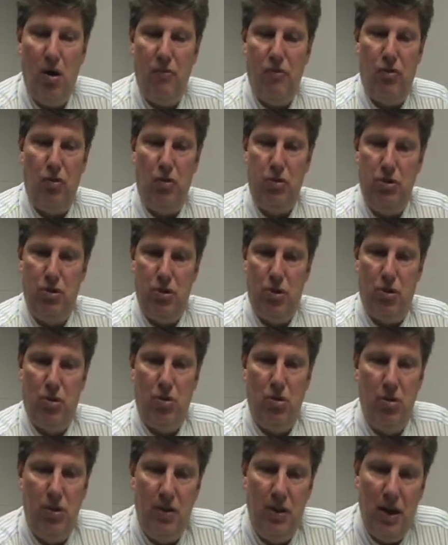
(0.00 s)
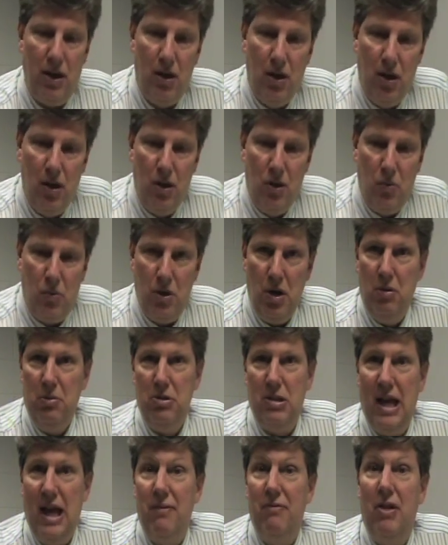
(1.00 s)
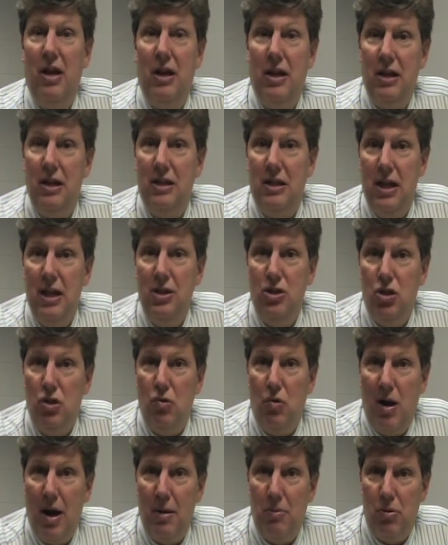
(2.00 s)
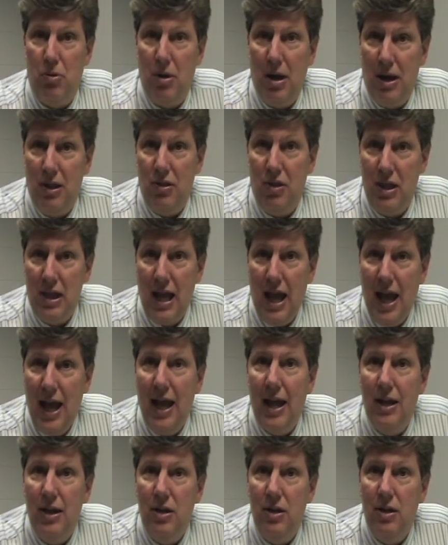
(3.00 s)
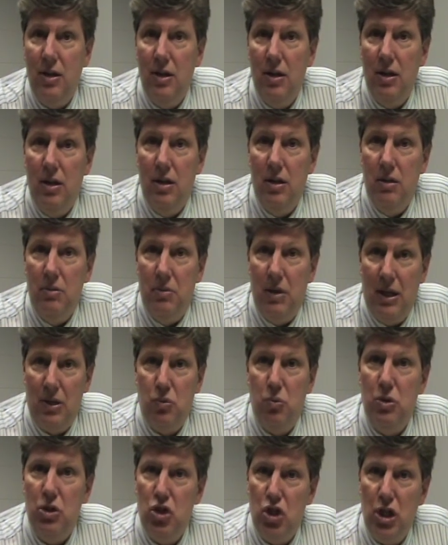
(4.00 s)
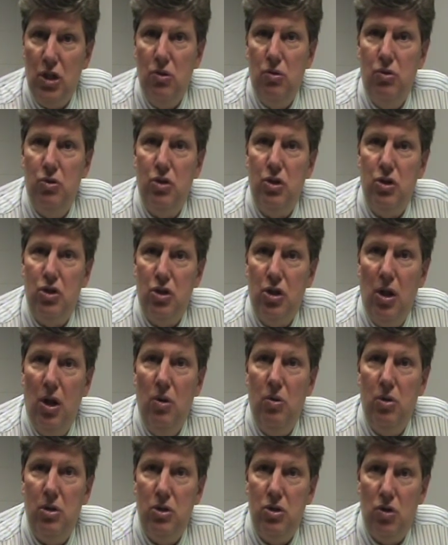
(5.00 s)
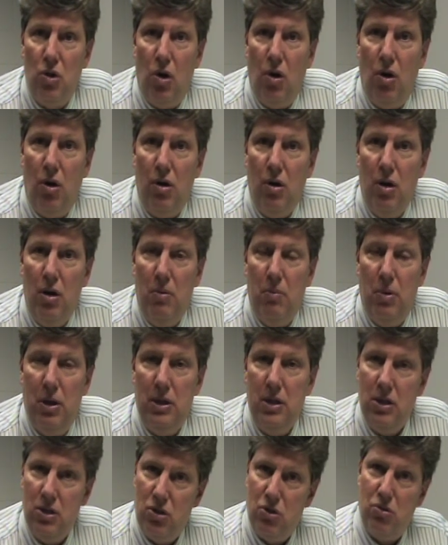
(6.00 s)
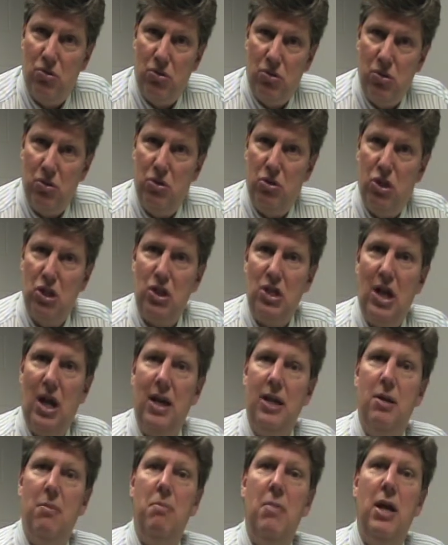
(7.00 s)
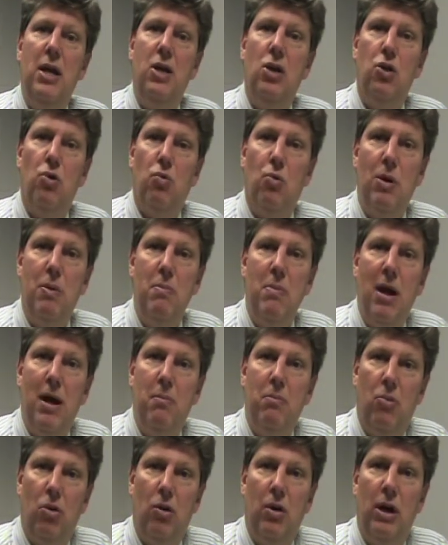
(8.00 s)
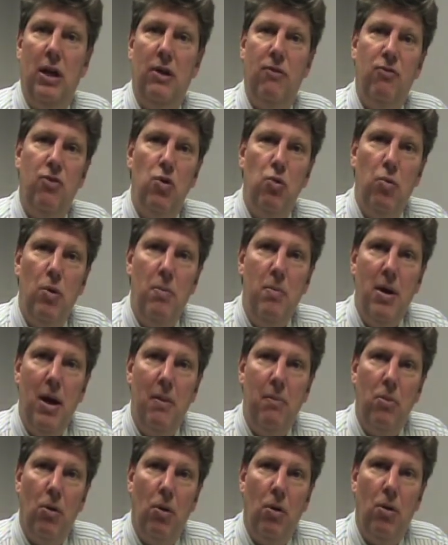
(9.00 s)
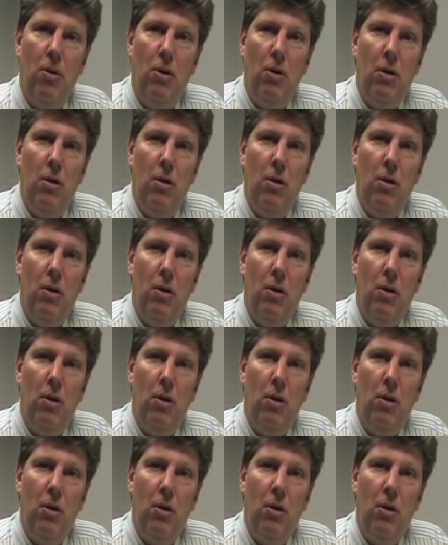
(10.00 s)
full circle, in that we almost have like an attention grabber at the end. That's what jingles and slogans are, but it's designed to make you remember. And if you remember,